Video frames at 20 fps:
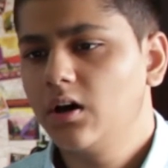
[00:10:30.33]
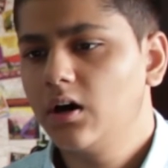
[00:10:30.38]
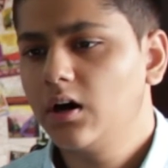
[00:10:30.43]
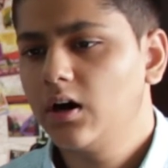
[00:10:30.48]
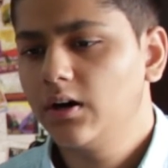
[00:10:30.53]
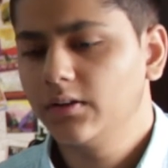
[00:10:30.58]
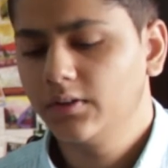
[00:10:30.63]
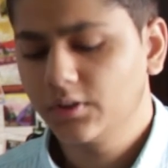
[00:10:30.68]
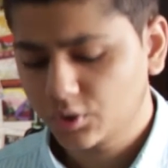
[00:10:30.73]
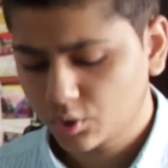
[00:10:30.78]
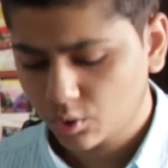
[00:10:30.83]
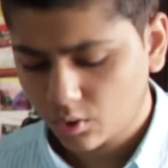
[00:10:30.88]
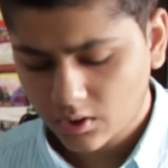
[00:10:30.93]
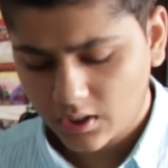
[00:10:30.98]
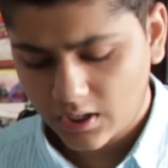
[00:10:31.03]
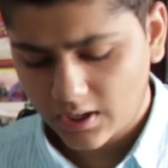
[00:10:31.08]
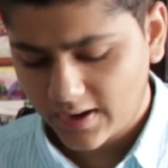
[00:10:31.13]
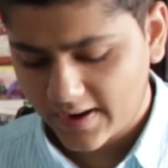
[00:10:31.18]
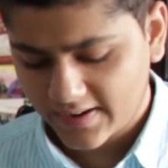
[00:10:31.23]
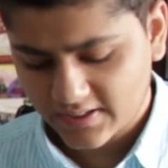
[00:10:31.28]
Uh, the
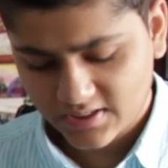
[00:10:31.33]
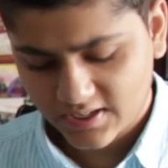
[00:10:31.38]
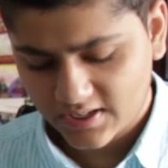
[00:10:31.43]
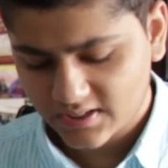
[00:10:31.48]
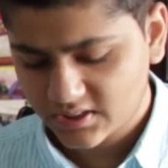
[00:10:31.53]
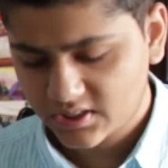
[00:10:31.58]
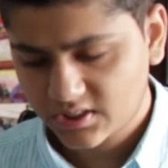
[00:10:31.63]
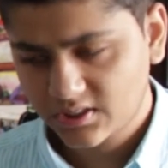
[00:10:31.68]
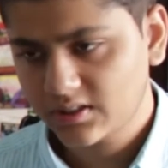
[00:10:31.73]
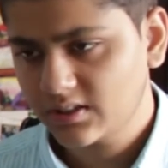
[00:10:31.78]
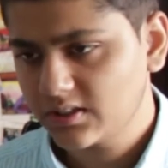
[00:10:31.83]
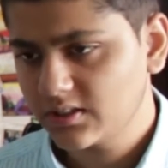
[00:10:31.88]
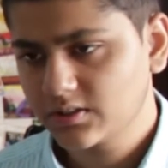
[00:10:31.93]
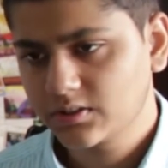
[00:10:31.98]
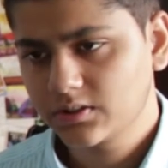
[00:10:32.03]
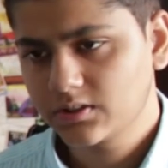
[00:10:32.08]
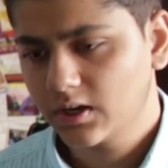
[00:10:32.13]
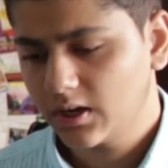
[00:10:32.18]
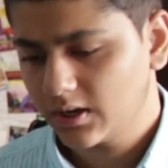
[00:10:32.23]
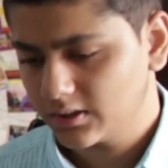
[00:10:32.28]
Xonar Essence
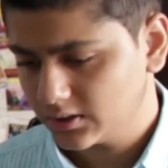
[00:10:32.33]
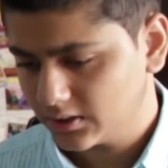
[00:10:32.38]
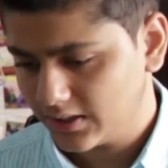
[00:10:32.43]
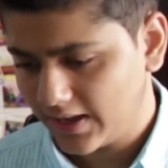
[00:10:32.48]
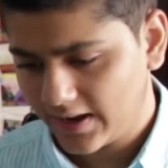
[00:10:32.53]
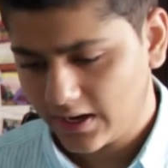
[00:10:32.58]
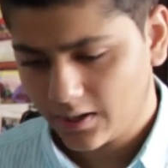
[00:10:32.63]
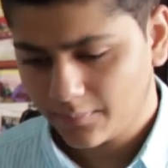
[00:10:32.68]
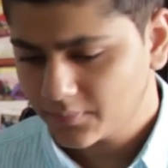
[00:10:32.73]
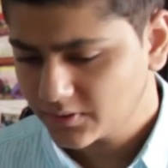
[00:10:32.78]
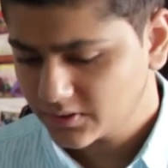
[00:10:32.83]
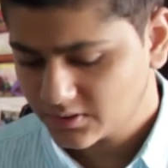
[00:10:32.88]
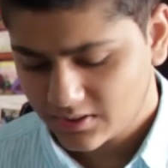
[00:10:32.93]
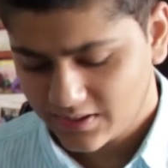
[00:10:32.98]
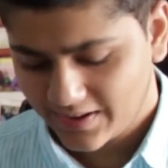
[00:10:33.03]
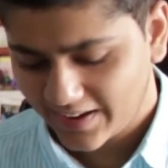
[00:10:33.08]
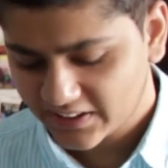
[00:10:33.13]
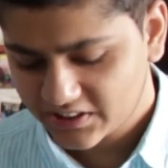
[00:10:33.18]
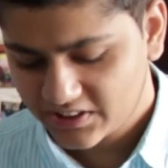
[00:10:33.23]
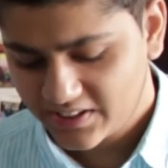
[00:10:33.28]
is uh, the lineup
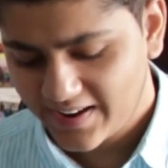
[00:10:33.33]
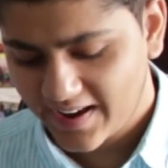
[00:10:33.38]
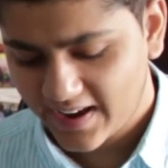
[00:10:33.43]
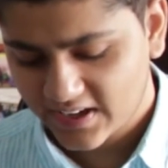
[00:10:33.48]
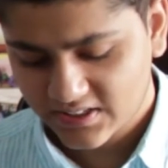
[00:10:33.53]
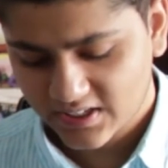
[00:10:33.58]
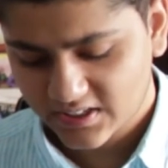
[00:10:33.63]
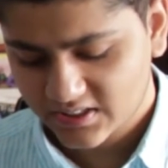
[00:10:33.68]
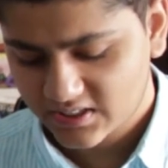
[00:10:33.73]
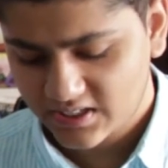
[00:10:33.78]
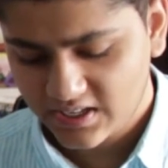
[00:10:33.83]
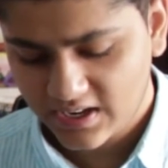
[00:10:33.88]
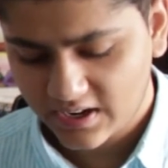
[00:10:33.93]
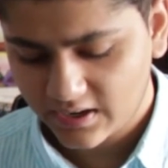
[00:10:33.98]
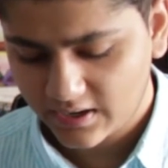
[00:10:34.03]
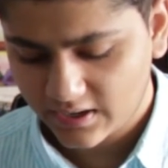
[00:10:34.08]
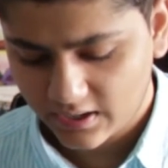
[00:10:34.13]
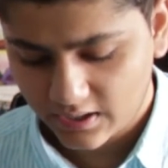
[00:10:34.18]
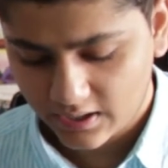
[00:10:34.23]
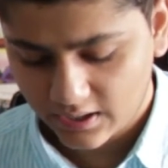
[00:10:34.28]
is the STX,
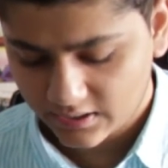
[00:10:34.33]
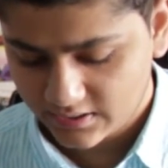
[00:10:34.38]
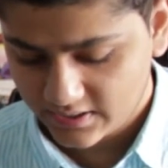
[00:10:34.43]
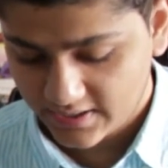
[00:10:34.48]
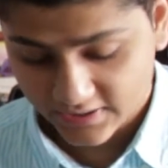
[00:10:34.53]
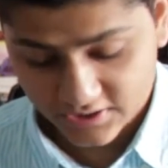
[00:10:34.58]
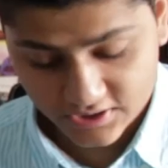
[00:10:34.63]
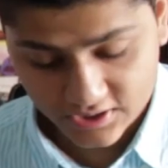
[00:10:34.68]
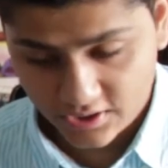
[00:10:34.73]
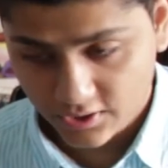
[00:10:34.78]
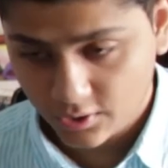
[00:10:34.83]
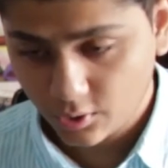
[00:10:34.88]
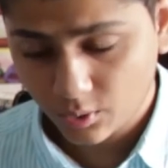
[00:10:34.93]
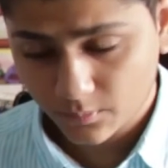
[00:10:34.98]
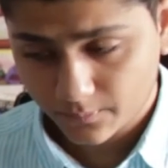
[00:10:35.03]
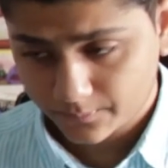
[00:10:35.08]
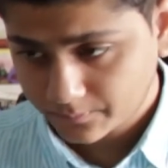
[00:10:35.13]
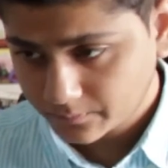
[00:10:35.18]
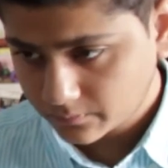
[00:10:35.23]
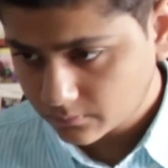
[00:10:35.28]
ST, and uh, the
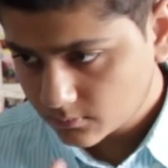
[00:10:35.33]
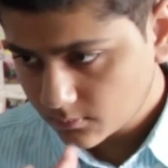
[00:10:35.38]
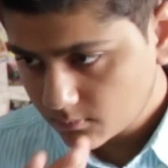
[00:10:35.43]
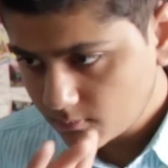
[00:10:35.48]
STU